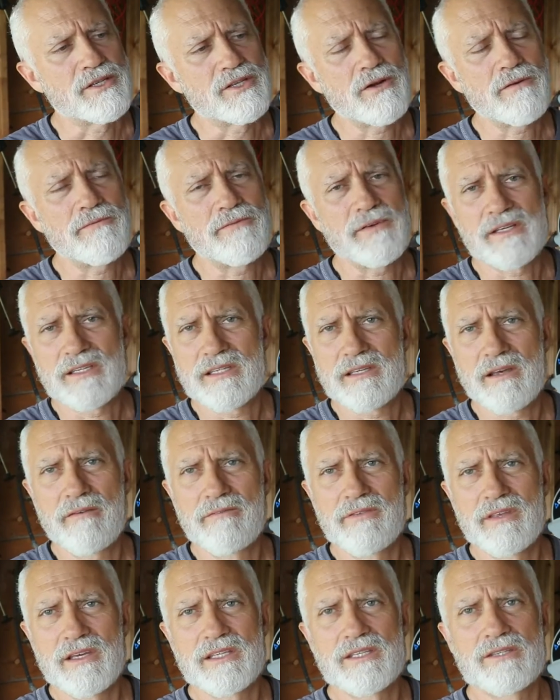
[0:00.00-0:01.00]
the surface
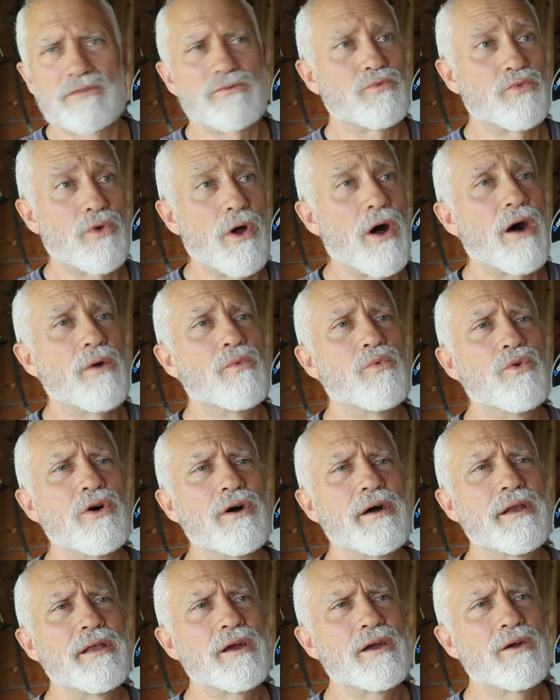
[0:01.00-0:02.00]
of this raw
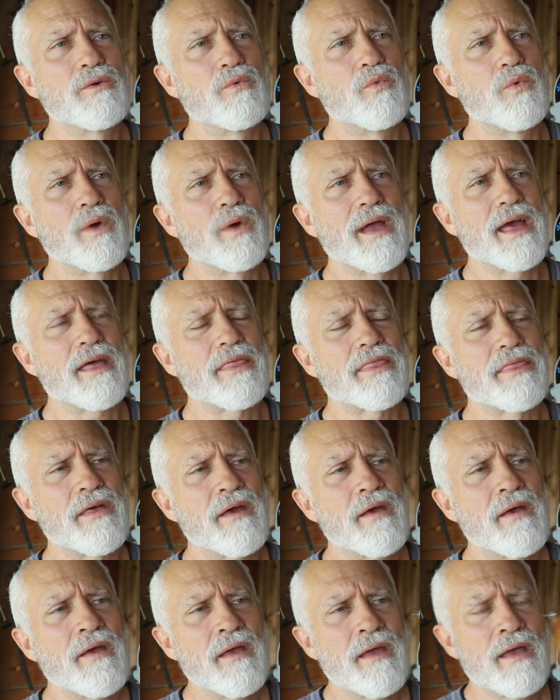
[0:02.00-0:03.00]
wood
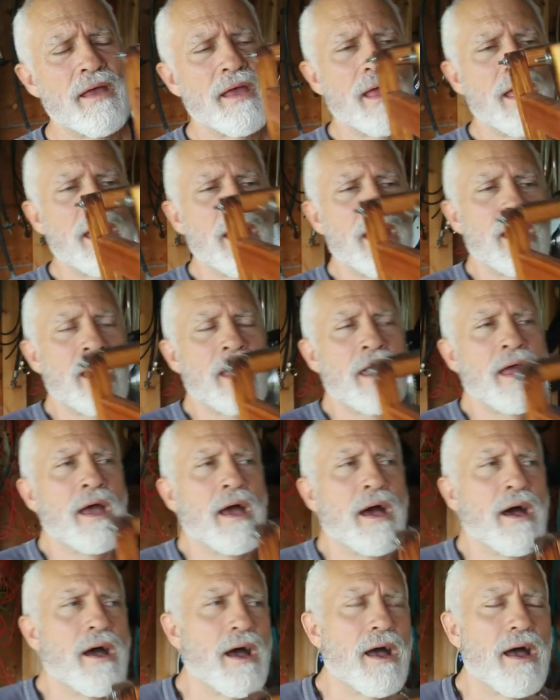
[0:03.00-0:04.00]
with,
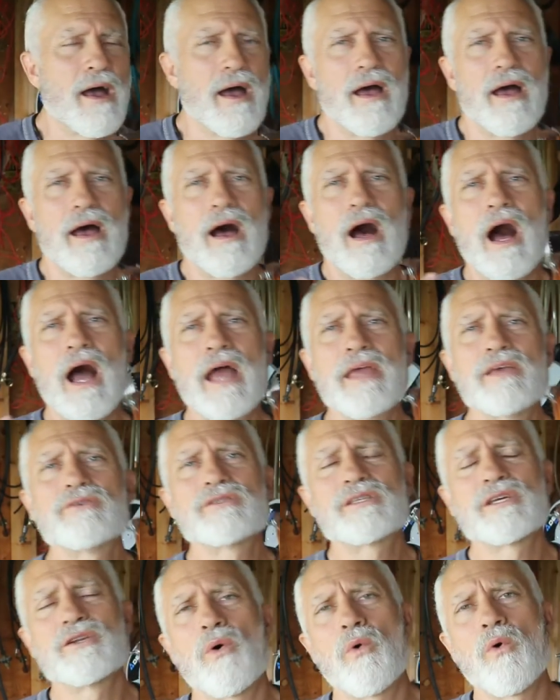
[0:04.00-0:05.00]
I
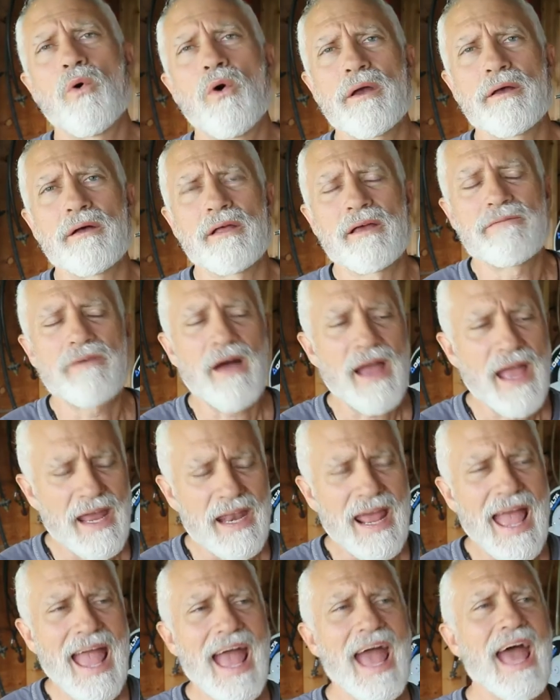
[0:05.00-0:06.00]
used an oil. If I
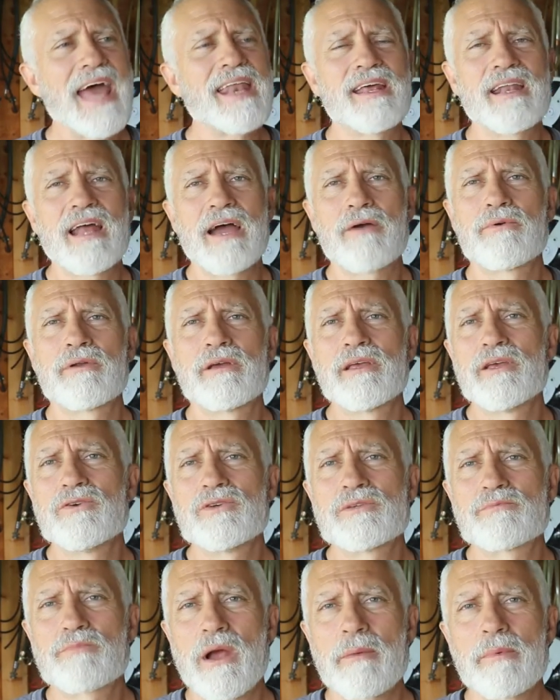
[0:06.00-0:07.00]
had it, I would have
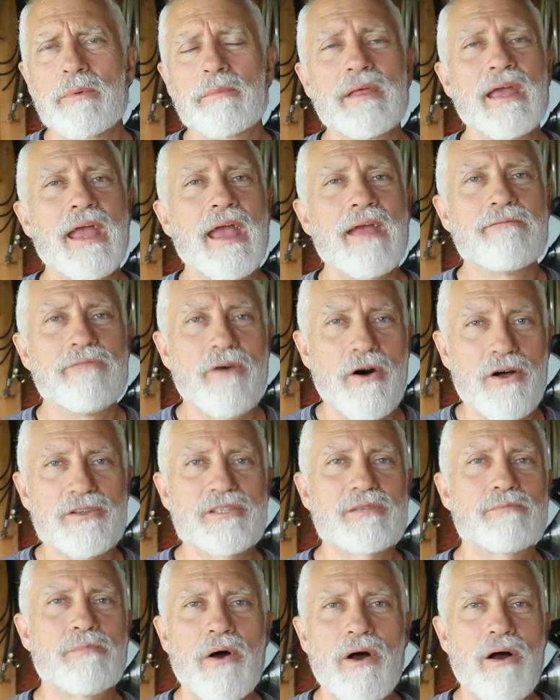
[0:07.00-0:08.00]
used probably a
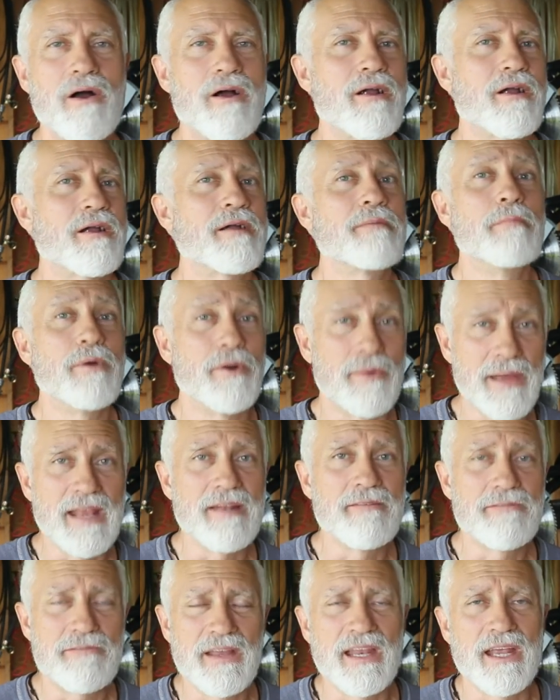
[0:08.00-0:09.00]
Valspar
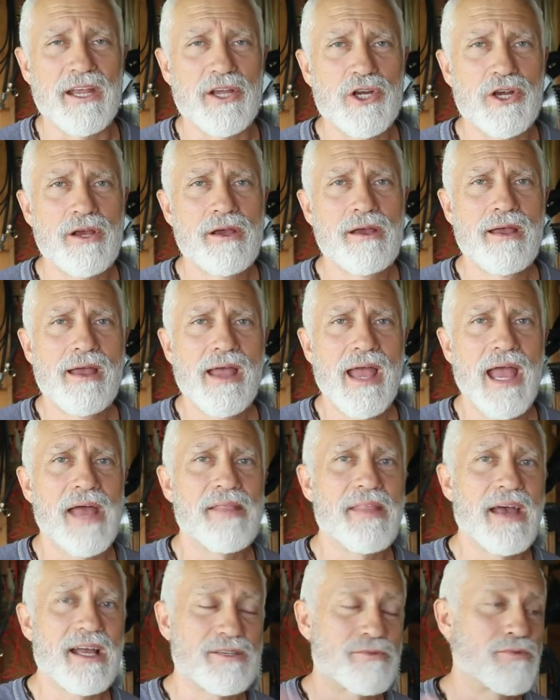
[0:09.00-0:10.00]
marine finish,
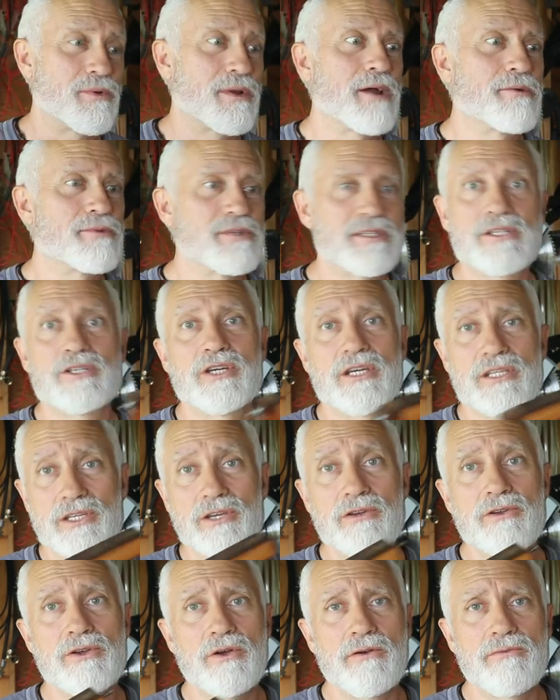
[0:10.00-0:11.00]
and that's what I would
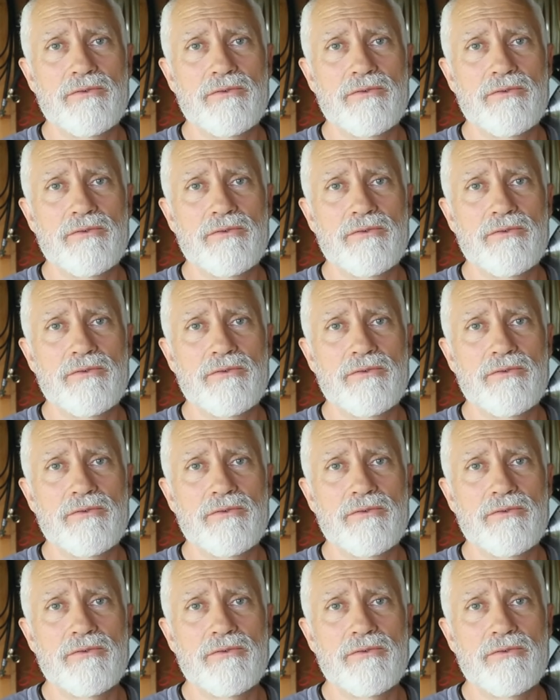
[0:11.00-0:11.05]
suggest you